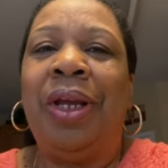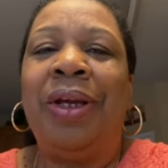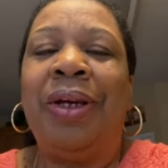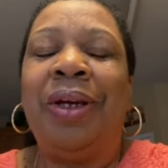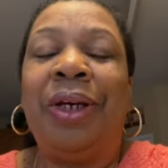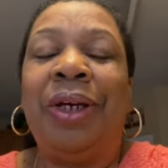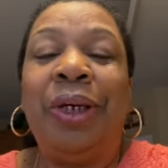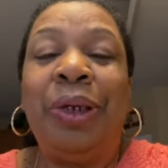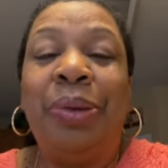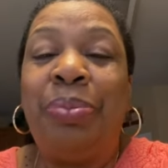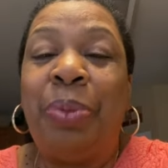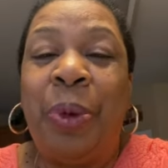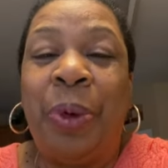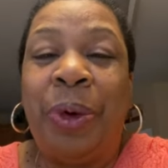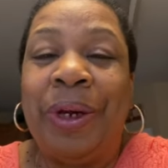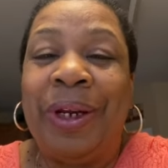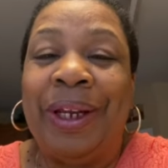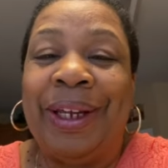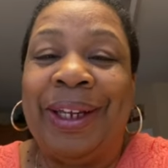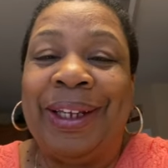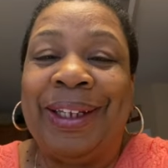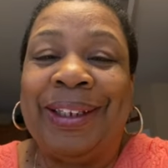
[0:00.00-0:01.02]
Good
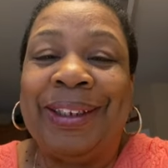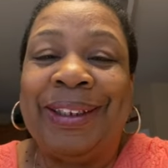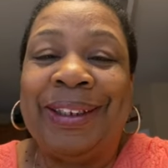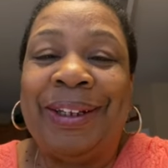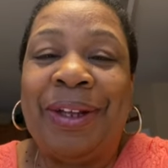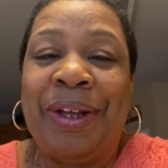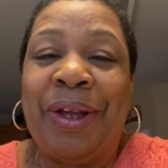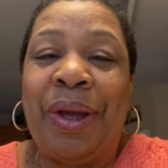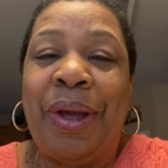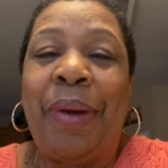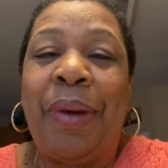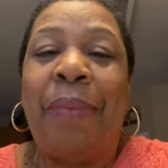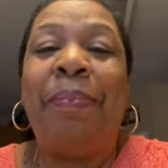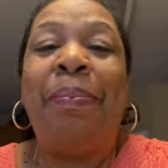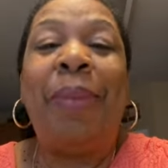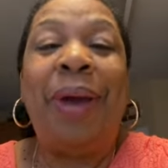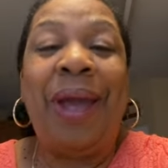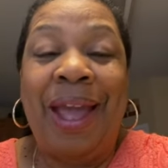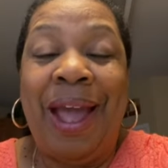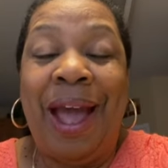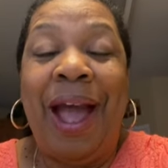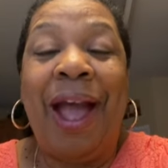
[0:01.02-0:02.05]
morning.
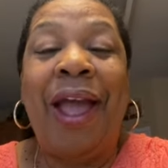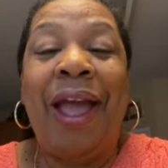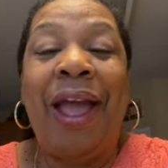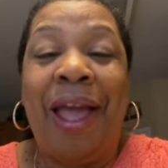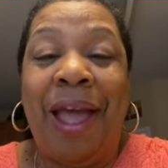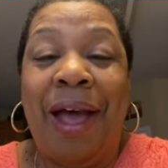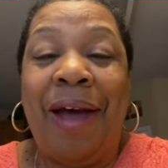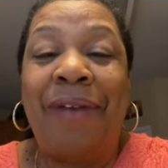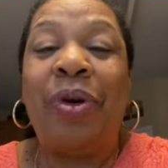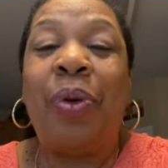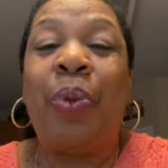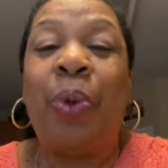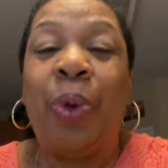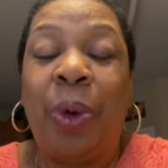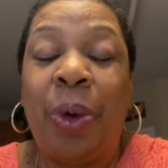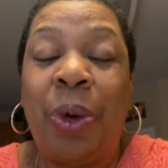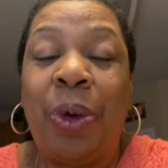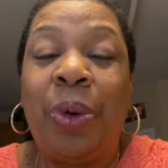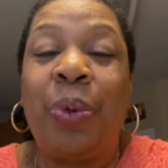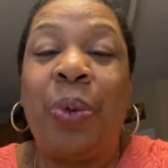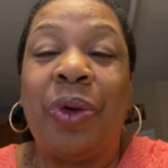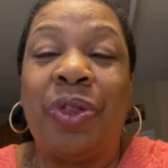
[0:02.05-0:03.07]
May I have a
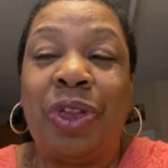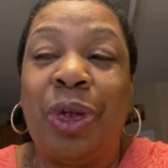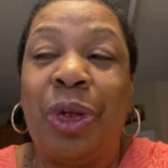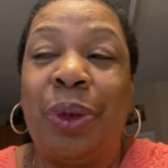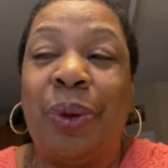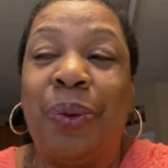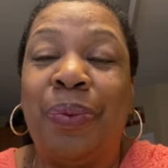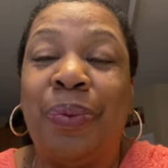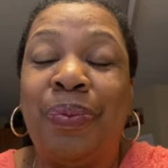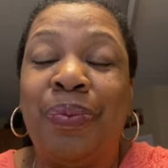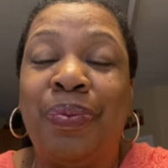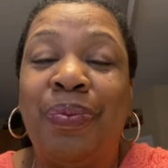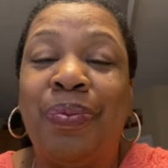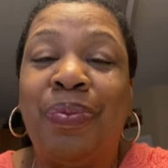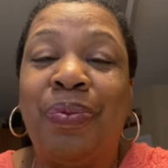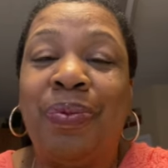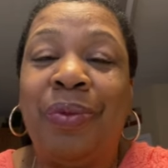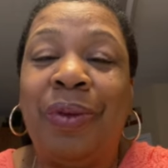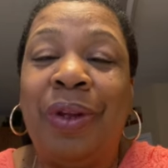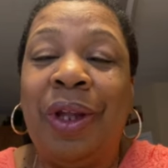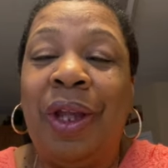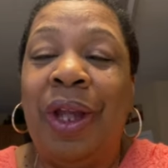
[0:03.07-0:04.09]
word with you?
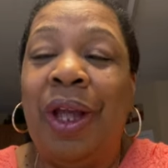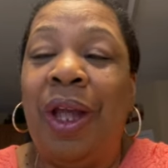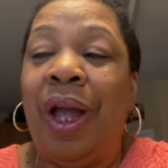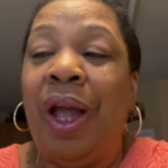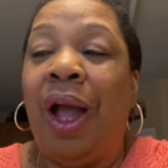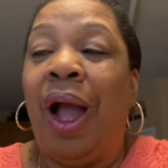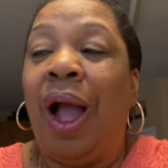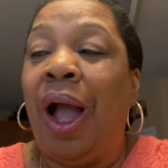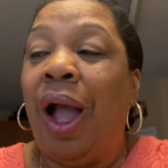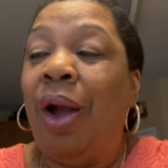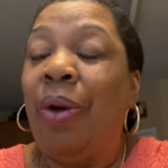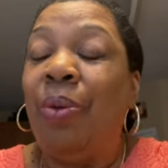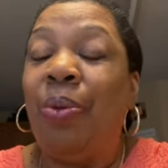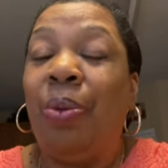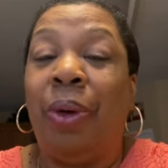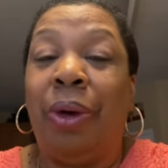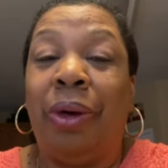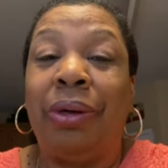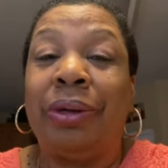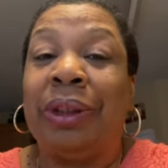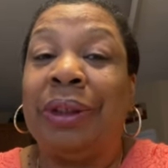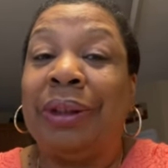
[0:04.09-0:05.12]
Our
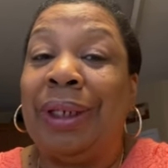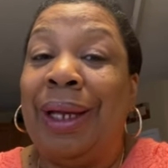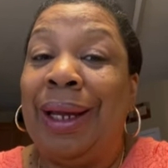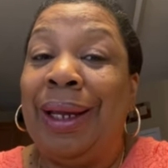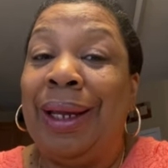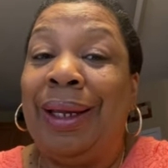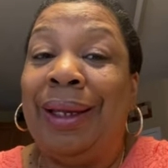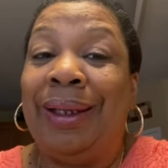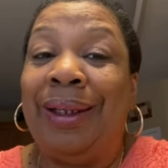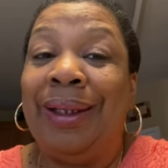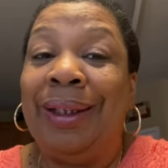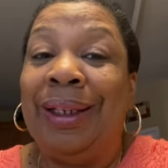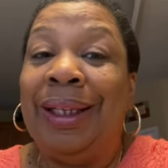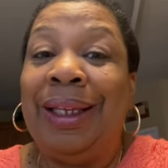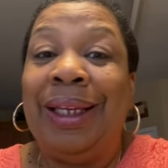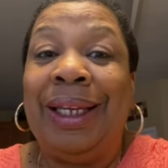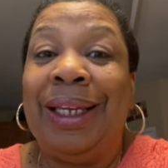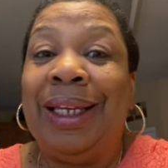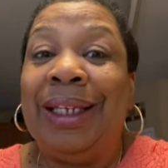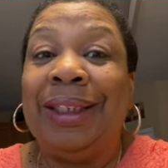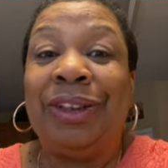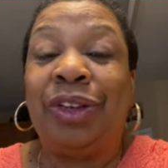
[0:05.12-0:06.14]
word today
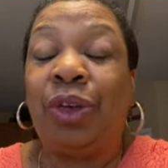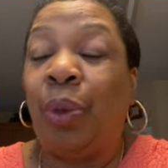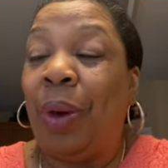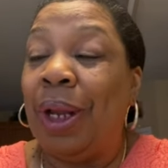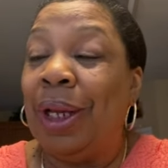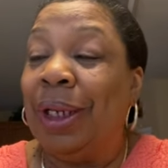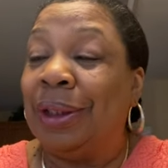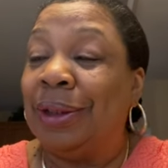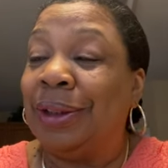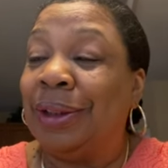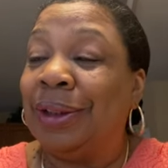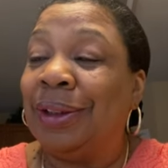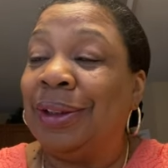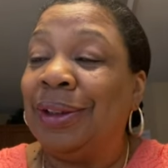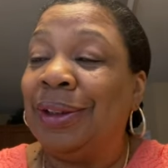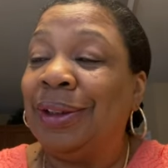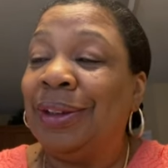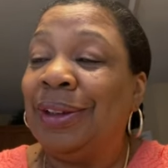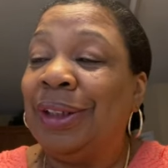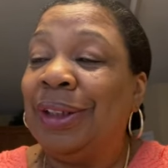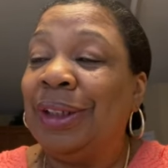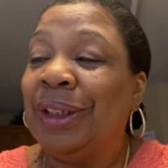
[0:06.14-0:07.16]
is grace.
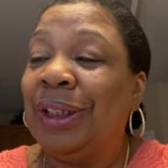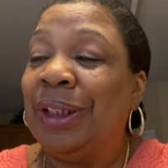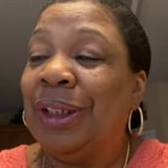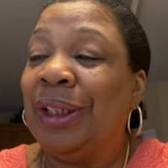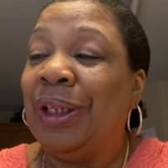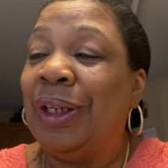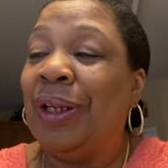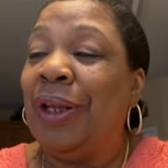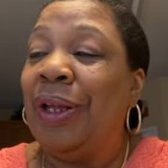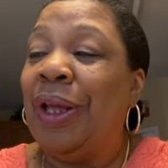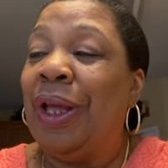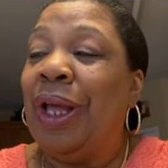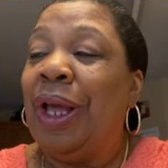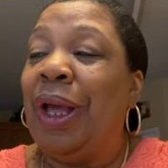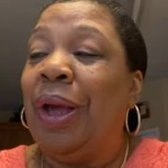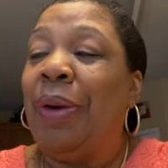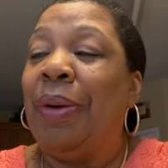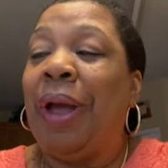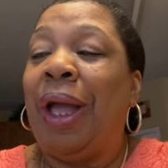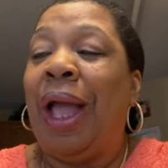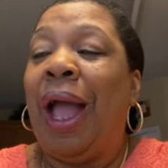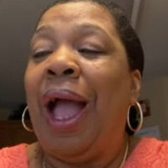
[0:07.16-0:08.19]

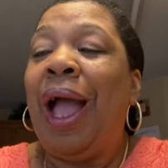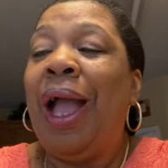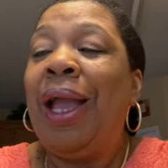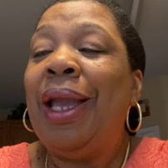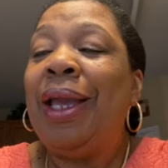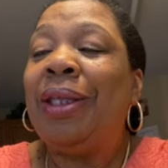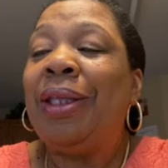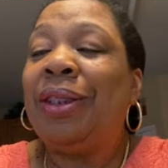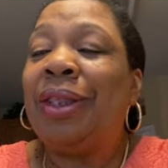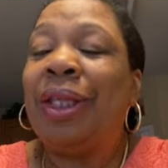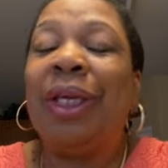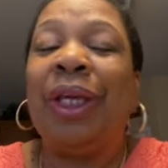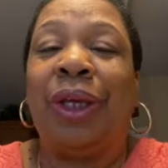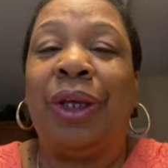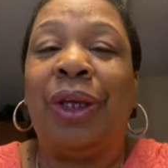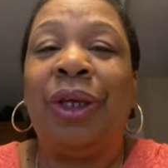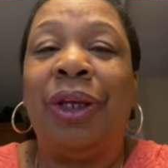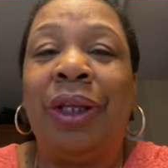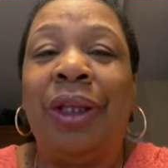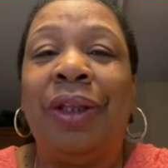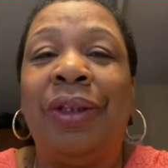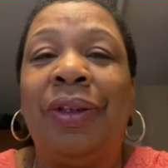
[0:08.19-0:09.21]
I
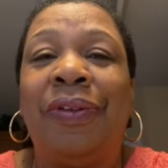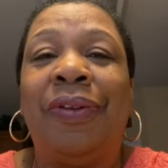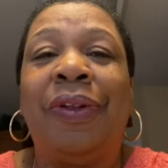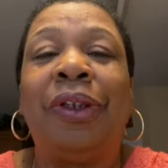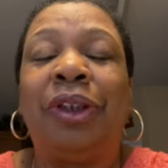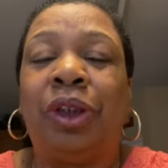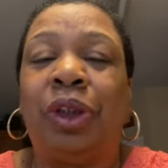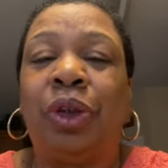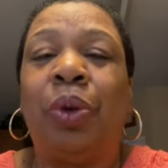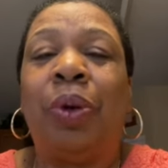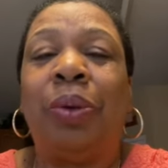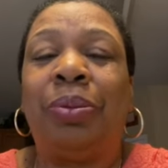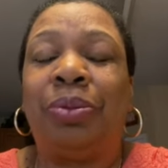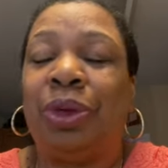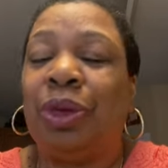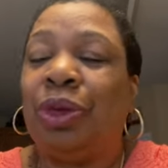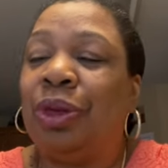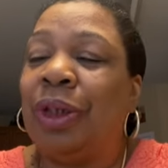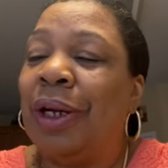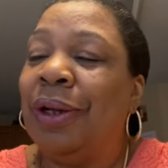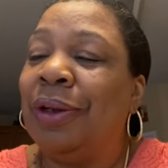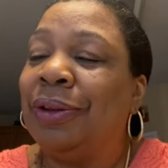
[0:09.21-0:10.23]
think the scripture
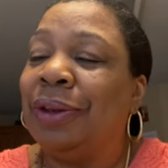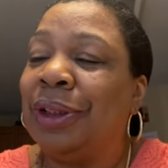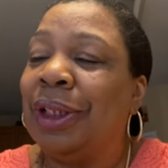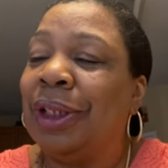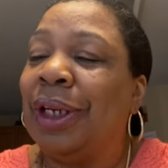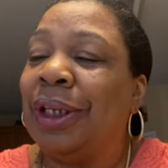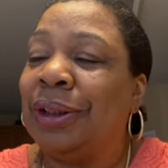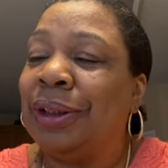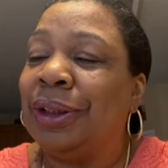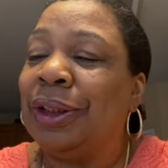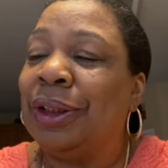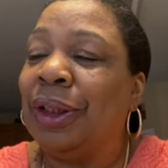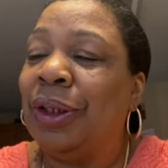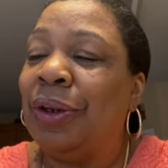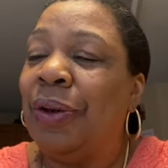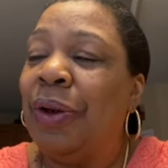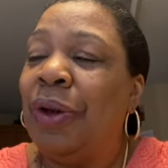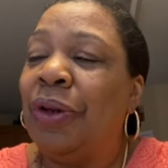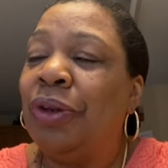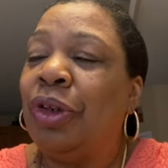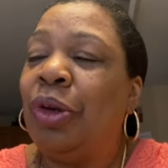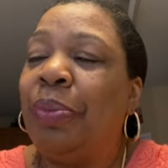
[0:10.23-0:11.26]
tells us
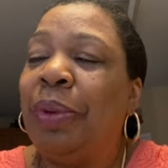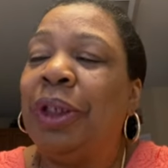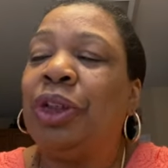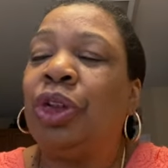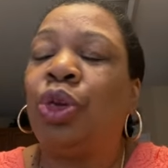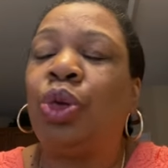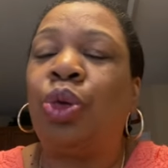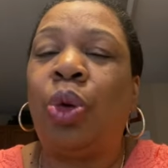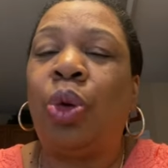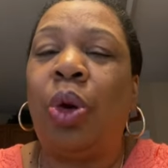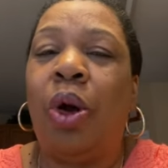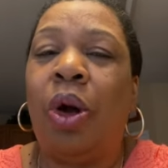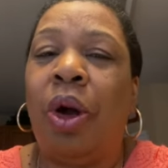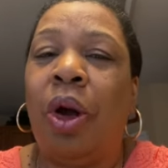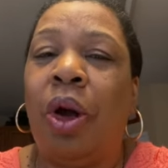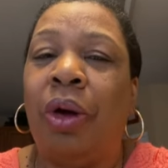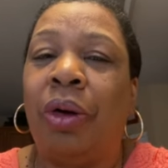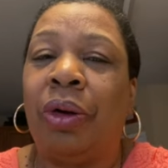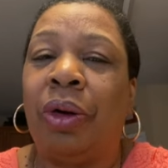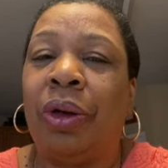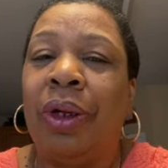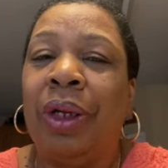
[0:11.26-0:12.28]
to be
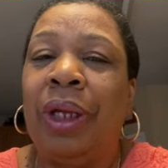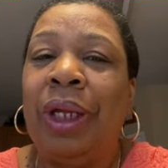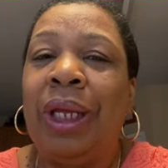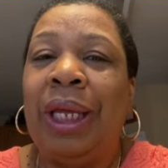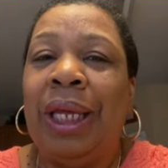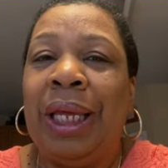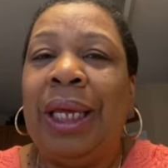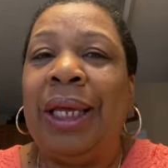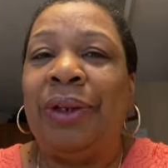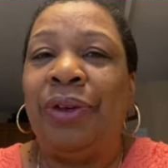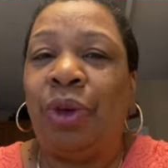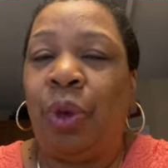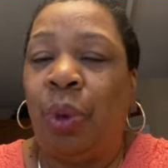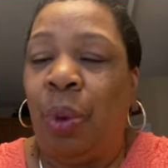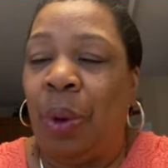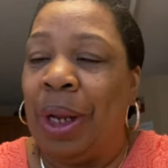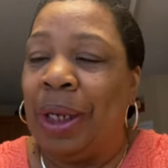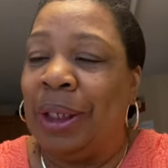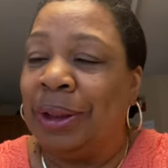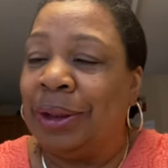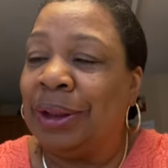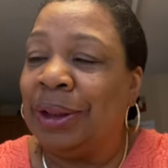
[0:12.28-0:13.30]
strong in
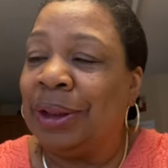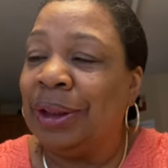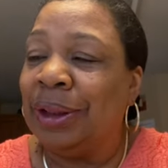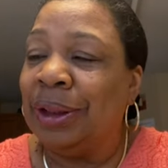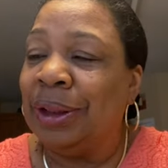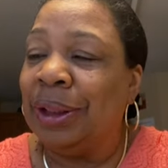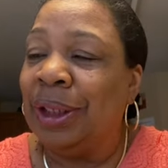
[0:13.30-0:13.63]
grace.